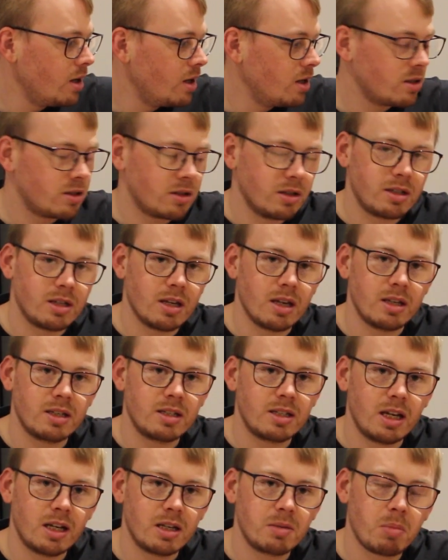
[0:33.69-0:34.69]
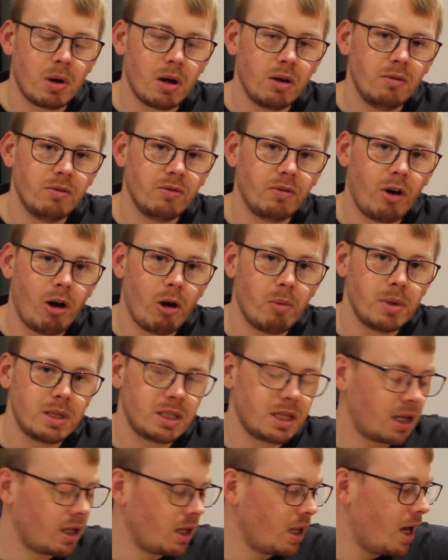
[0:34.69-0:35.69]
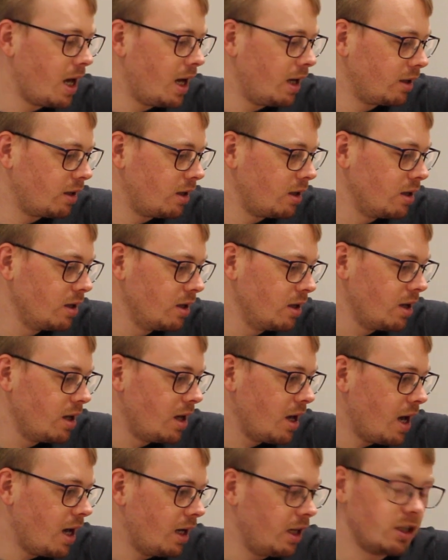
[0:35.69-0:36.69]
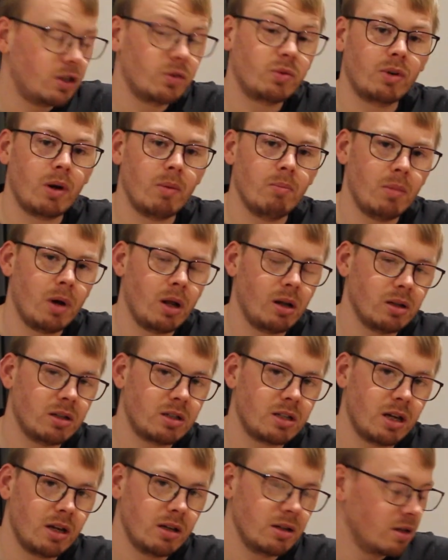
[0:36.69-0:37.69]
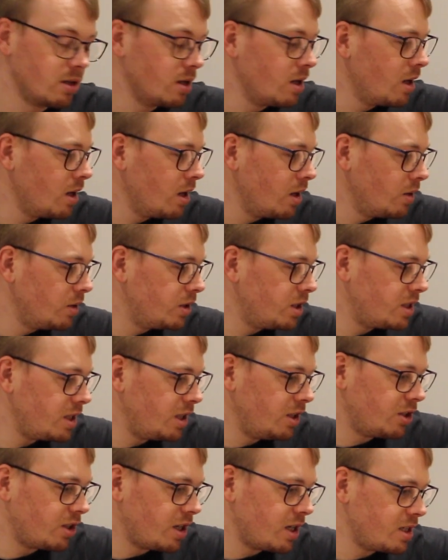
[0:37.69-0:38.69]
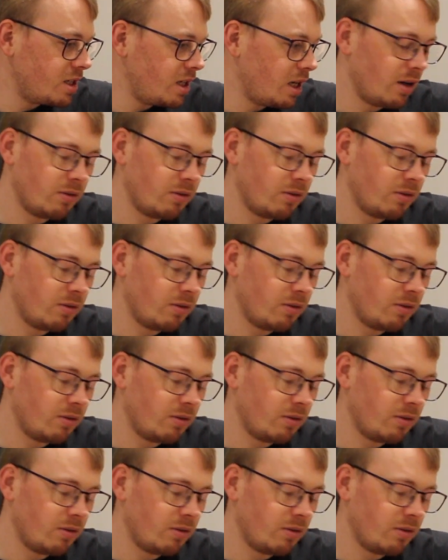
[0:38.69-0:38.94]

So it's a 6.4% lager, and it's from Malta, which is interesting.